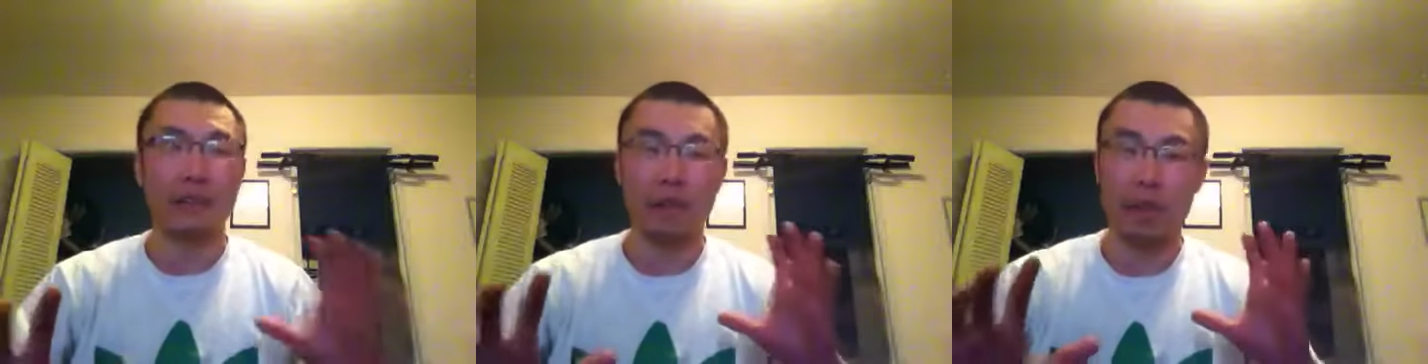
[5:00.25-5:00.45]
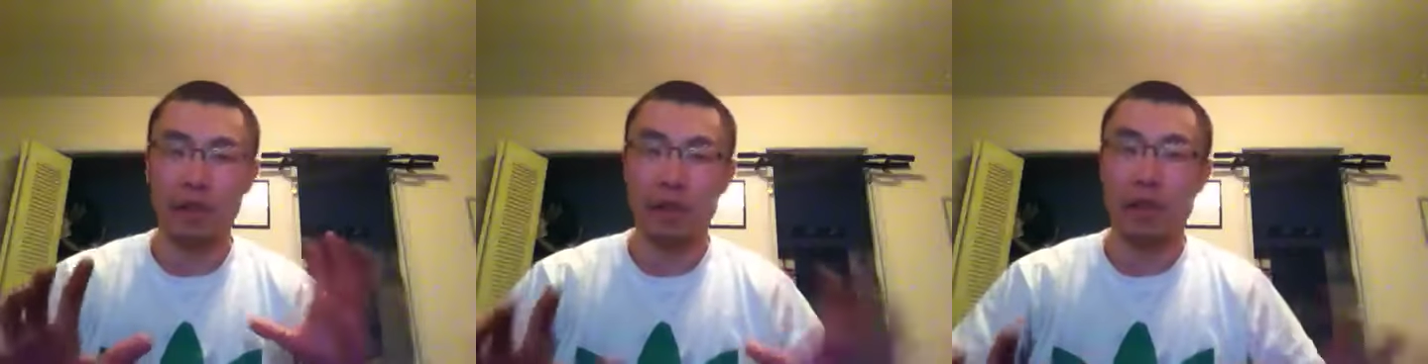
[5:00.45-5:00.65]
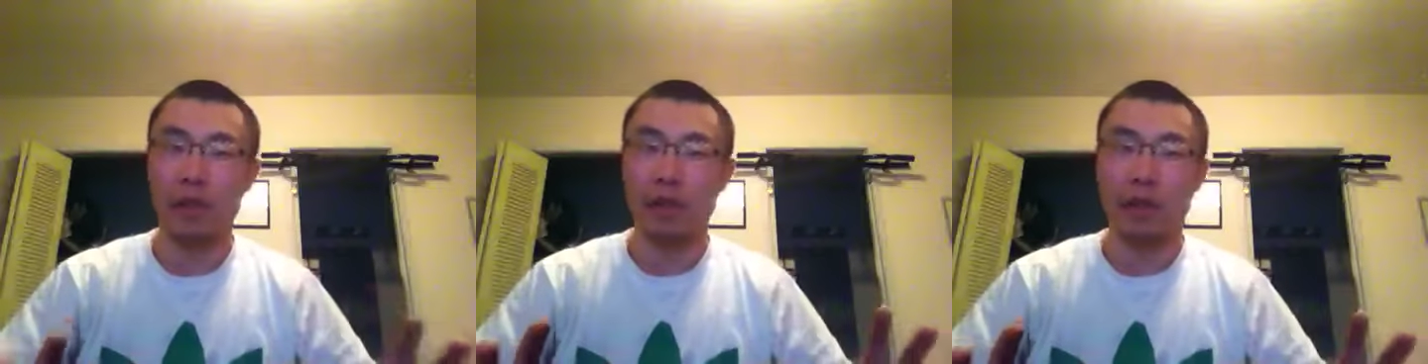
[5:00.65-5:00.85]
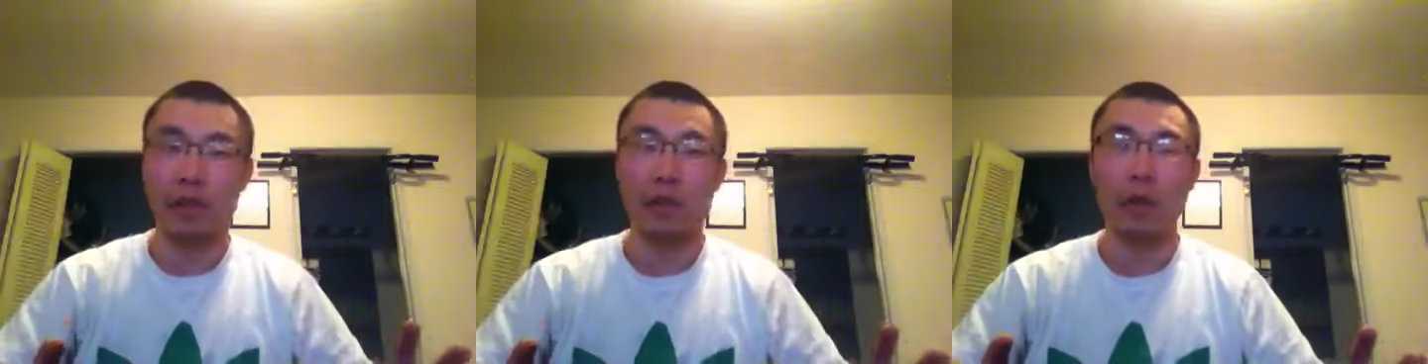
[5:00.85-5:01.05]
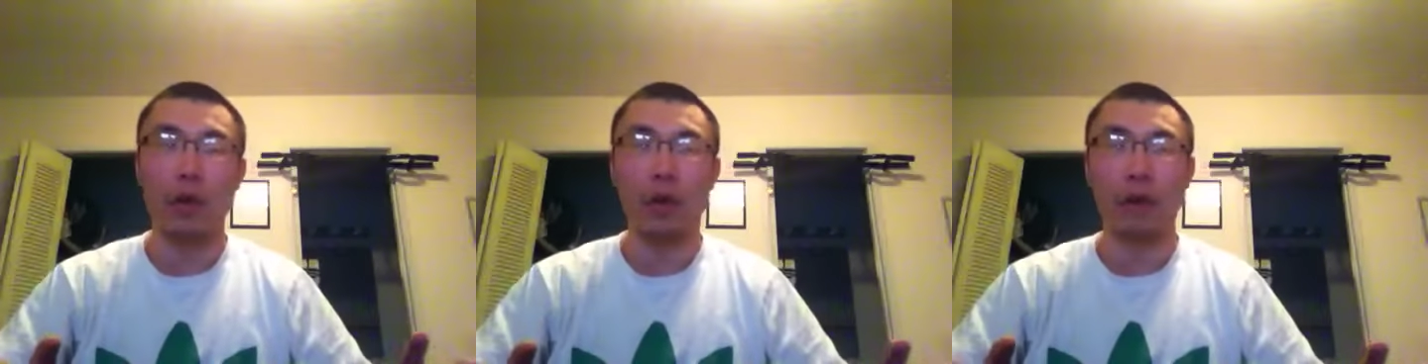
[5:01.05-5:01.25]
to the
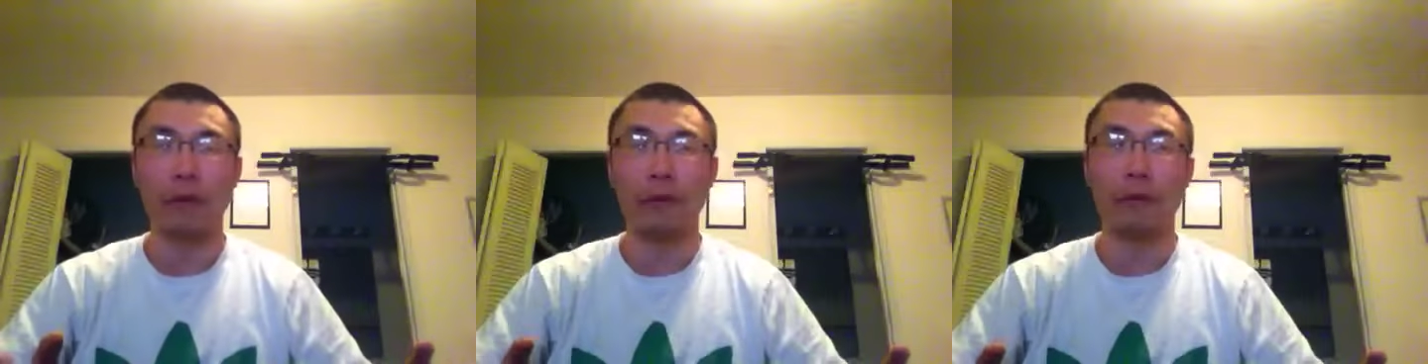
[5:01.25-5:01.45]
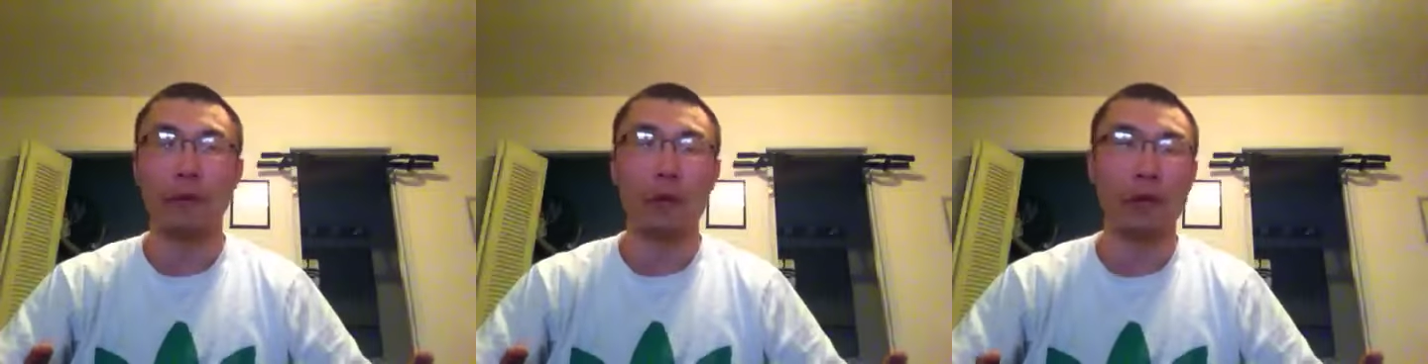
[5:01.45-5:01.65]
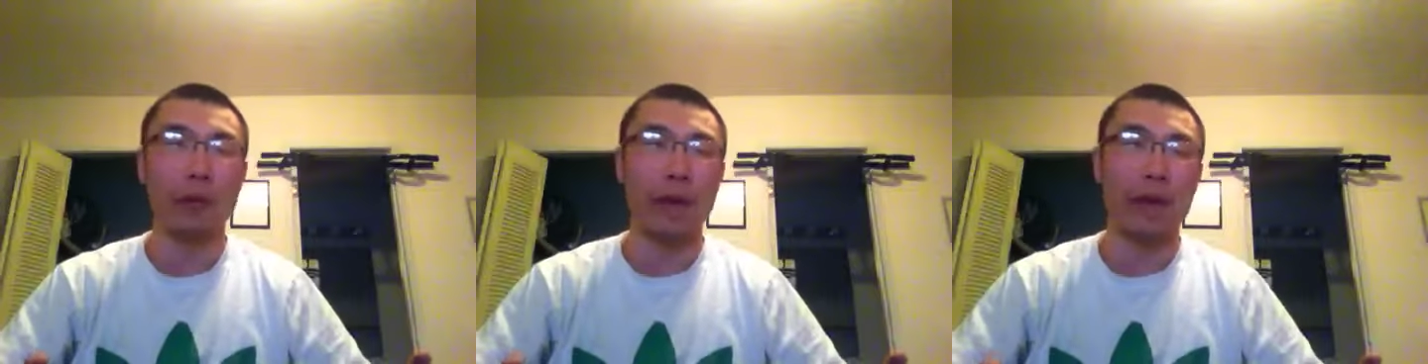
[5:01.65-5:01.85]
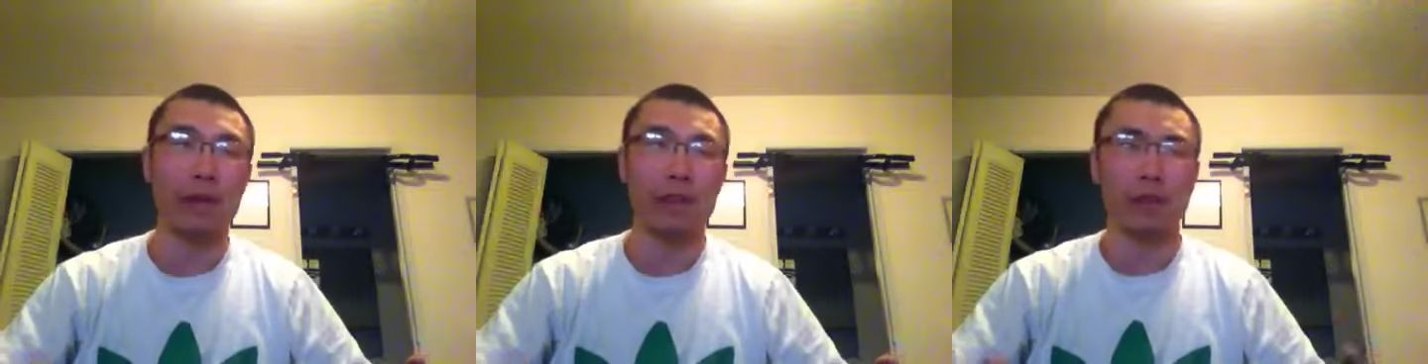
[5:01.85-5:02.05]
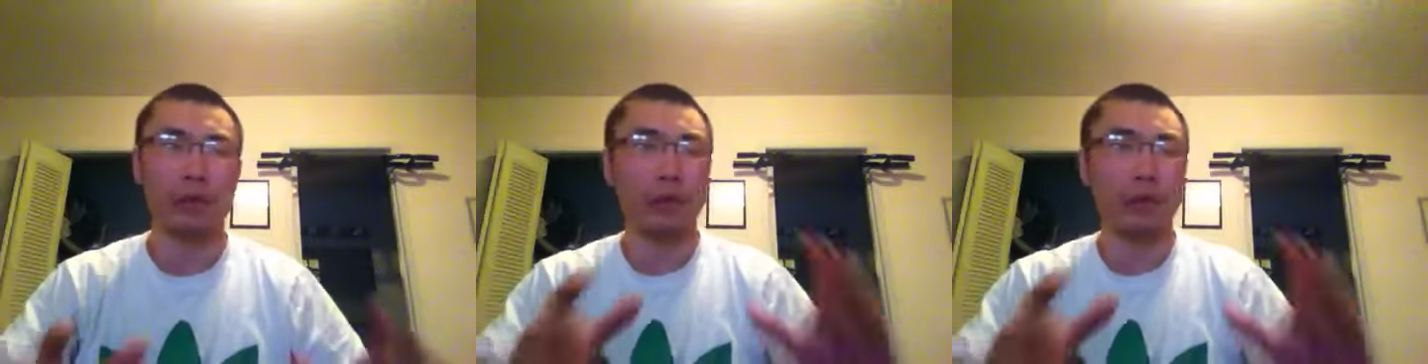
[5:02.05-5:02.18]
Kimura from Full Mount.